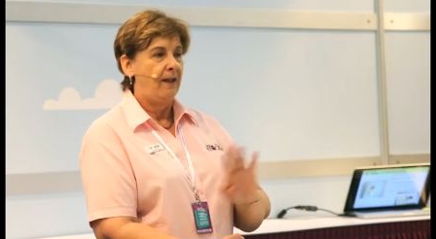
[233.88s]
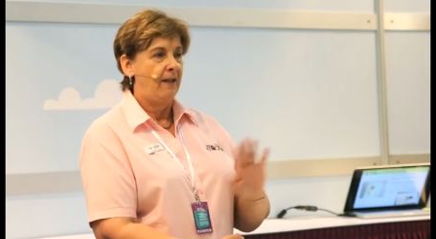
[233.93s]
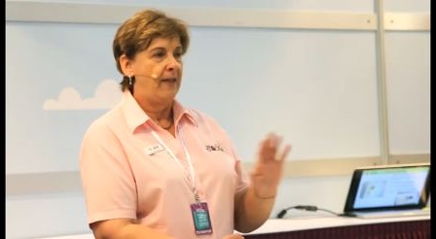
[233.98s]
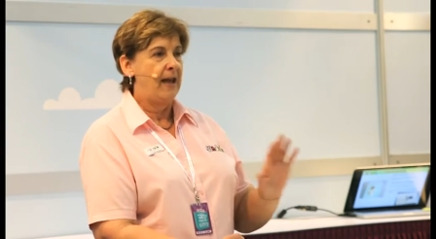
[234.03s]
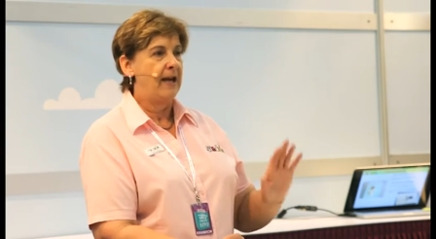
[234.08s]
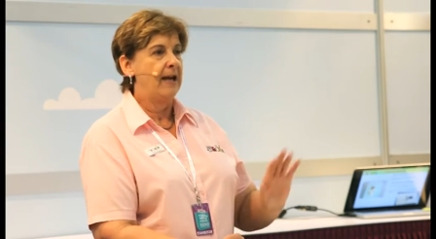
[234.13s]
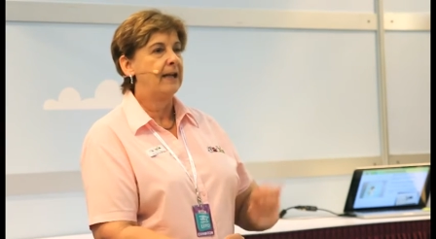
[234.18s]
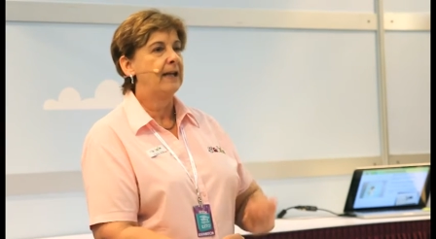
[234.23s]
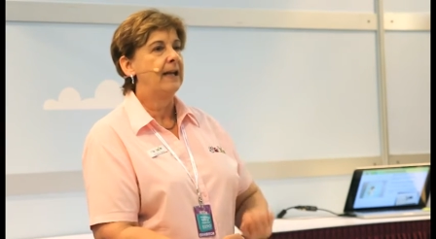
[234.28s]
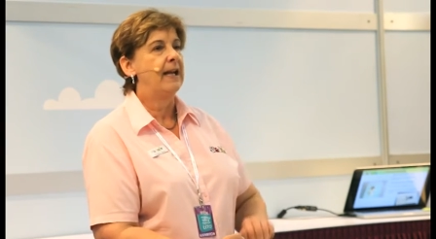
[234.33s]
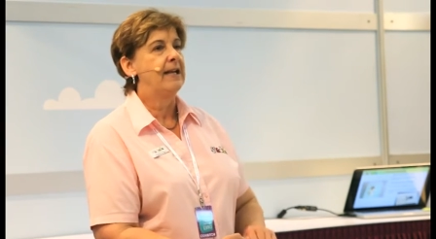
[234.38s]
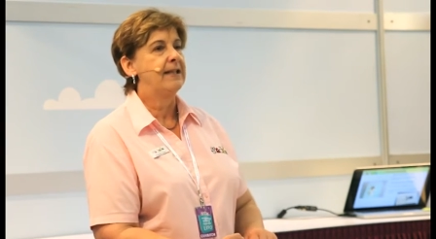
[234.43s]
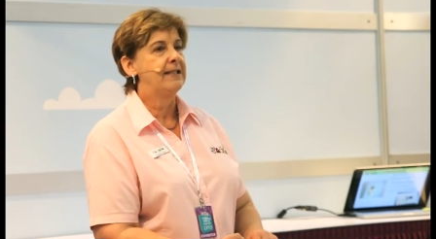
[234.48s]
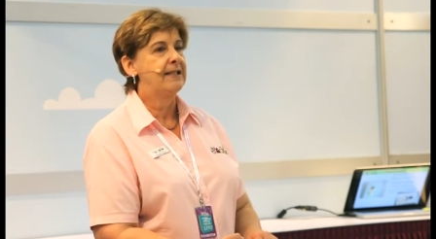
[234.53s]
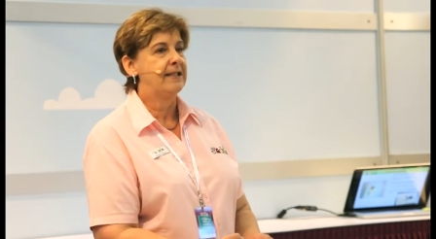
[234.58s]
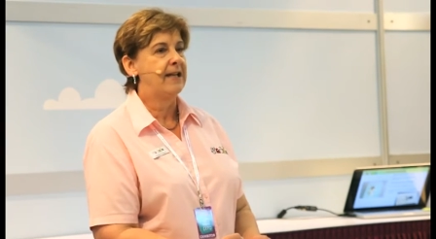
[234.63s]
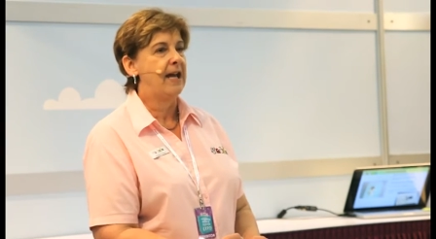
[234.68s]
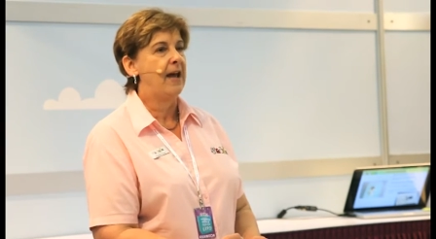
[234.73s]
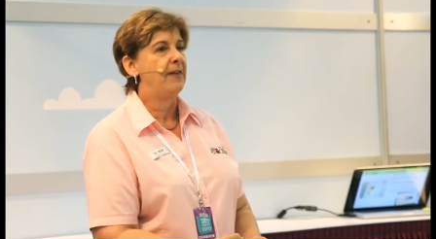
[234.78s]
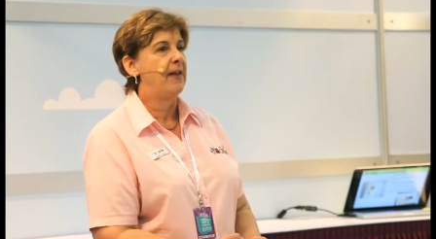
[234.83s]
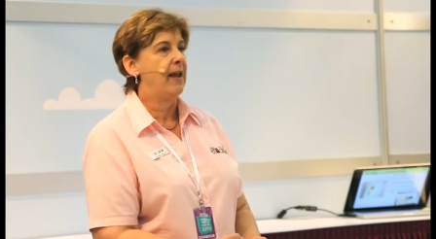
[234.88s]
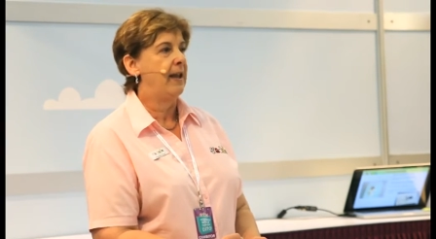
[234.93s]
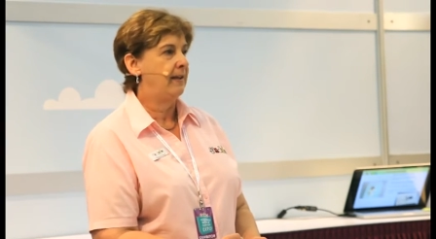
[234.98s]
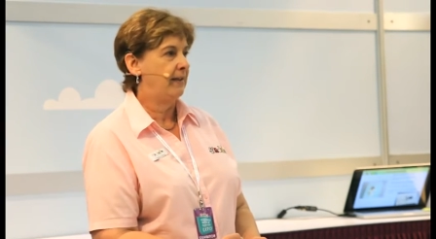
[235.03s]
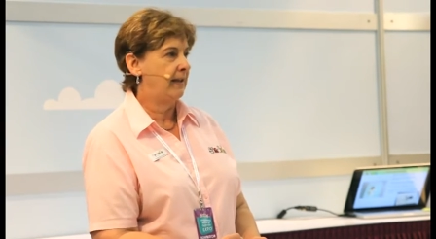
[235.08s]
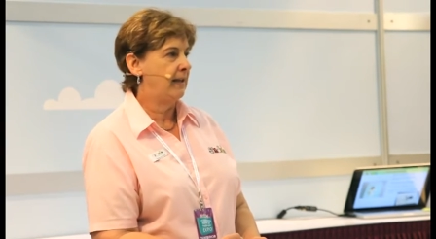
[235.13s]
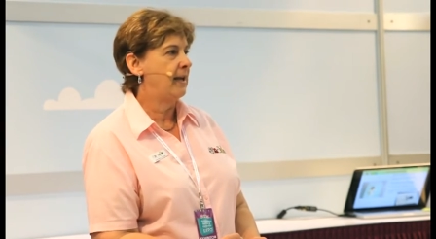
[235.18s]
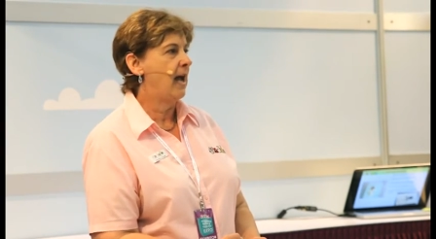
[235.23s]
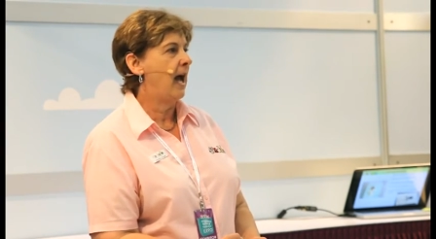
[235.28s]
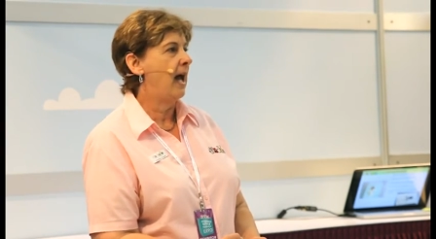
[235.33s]
then at least uh, the,
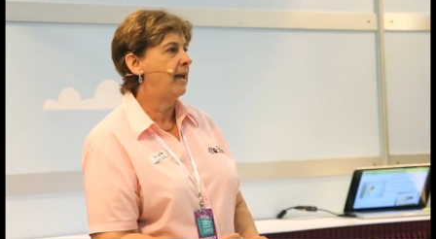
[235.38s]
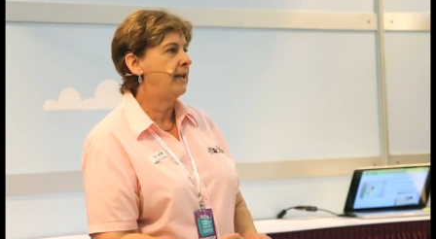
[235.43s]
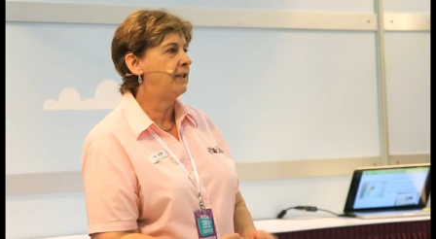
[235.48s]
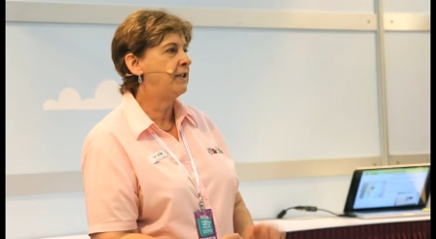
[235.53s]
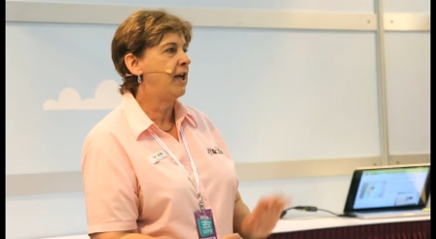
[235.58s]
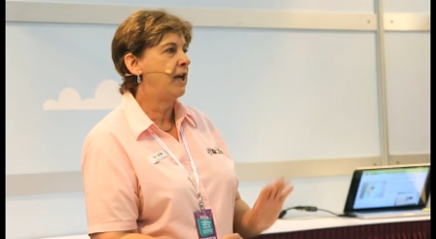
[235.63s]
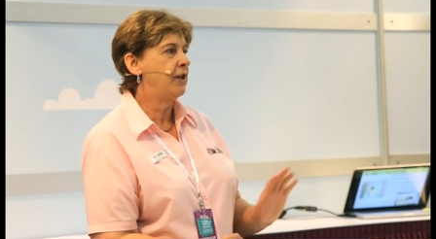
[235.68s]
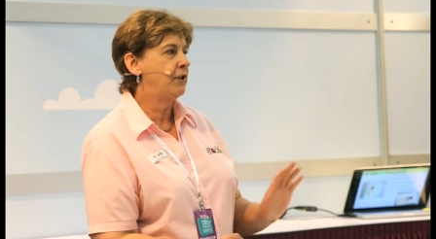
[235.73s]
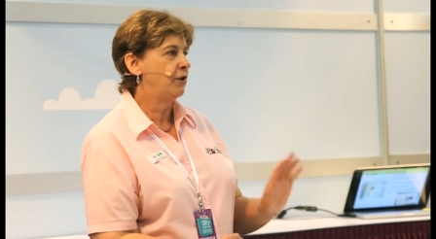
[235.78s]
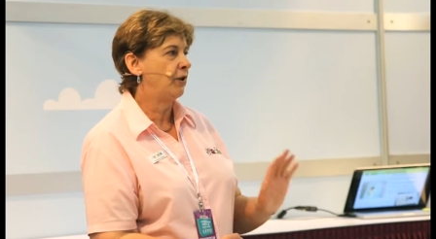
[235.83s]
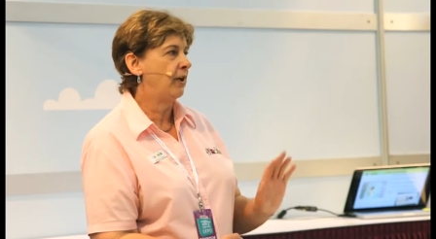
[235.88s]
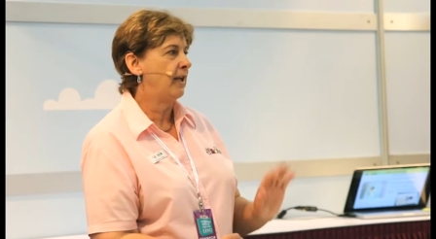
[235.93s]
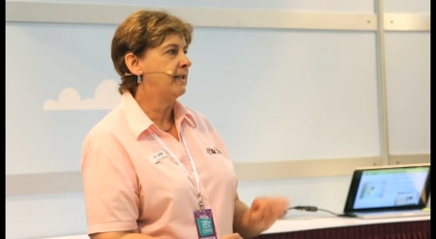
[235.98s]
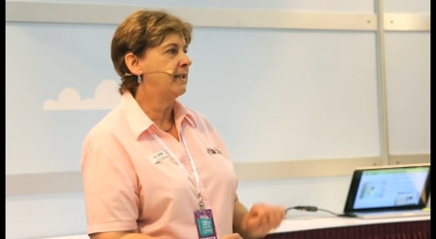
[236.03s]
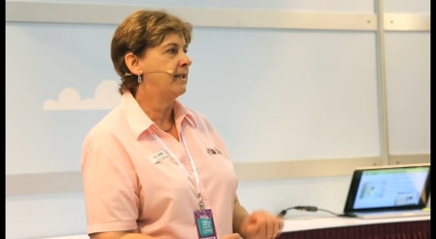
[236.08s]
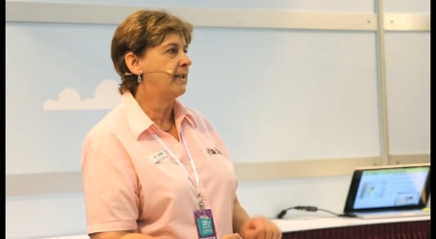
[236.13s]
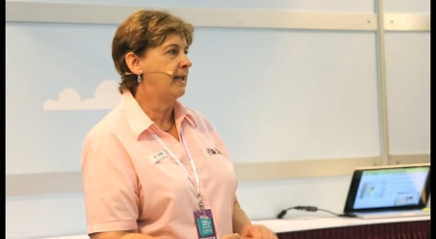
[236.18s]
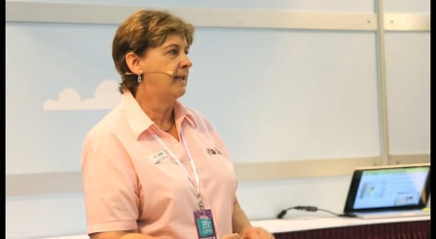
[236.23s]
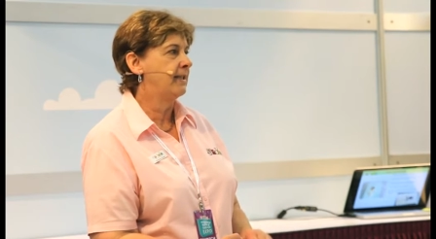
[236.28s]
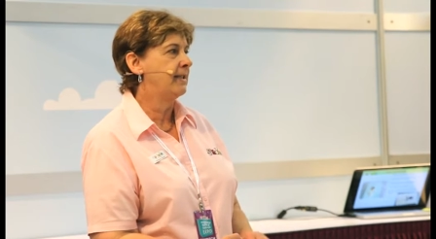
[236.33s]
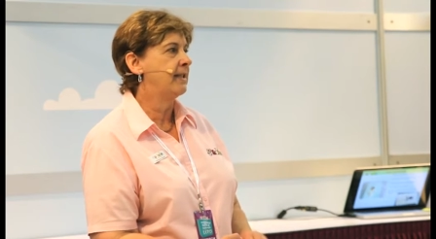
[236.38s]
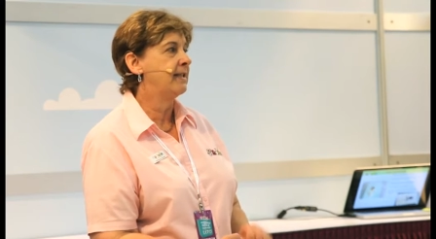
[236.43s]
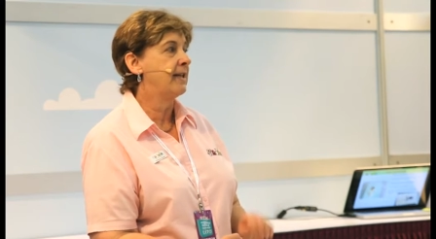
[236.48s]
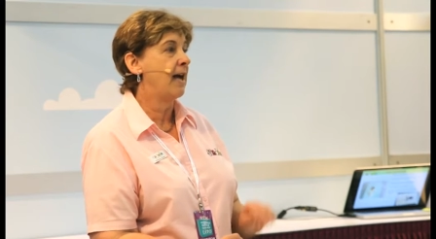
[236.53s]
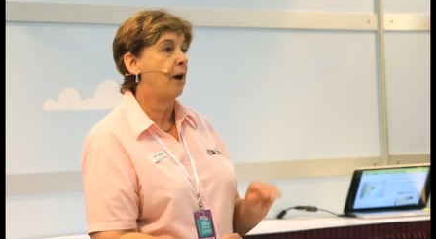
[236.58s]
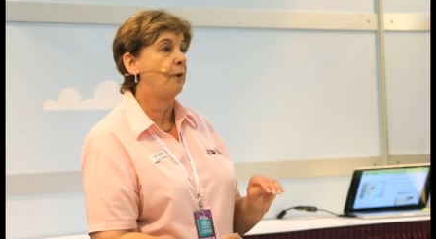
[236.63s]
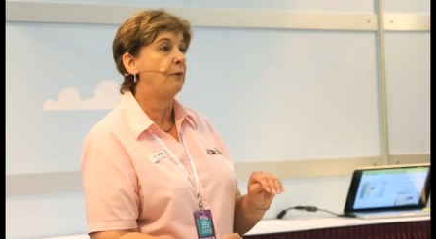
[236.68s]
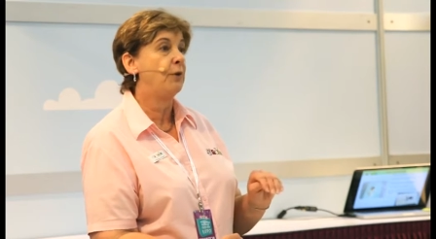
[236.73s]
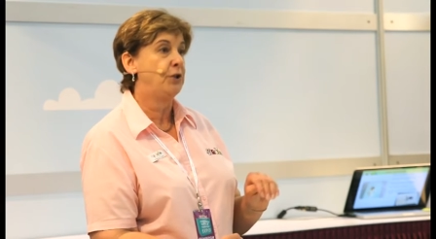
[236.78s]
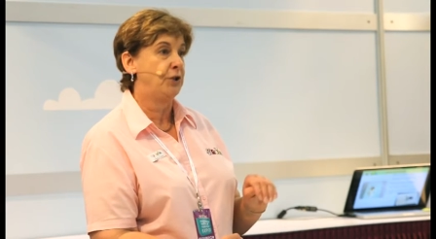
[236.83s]
the, unintentional incidences
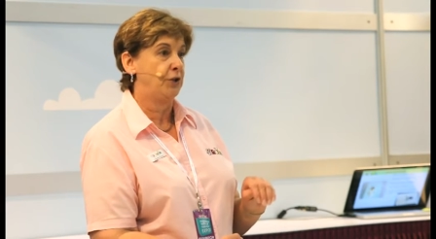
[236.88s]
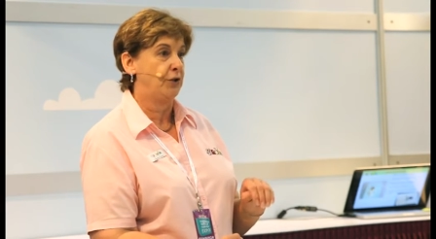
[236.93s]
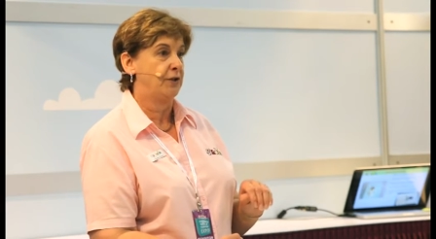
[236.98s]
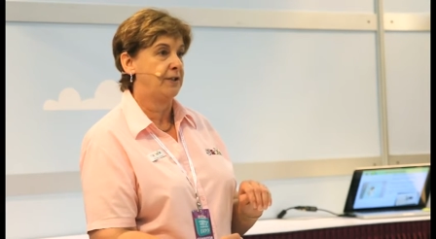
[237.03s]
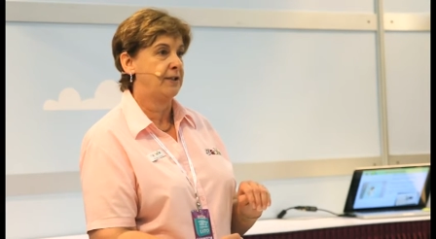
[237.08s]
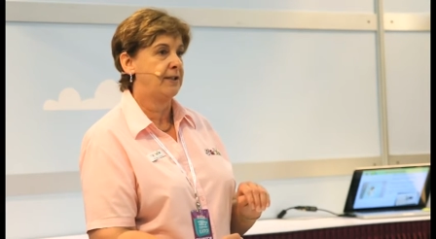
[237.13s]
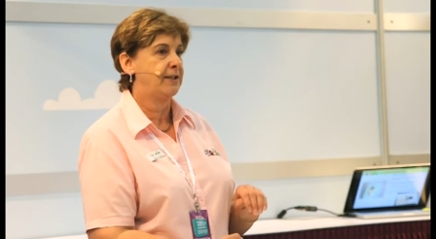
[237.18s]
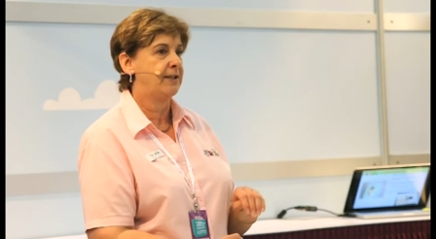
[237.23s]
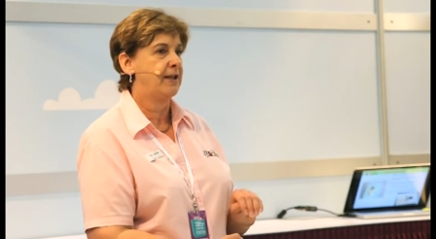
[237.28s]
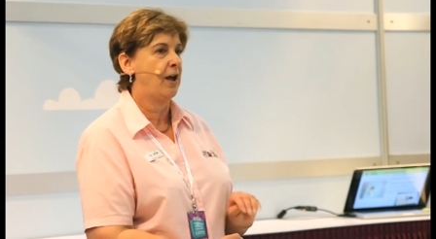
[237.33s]
are reduced.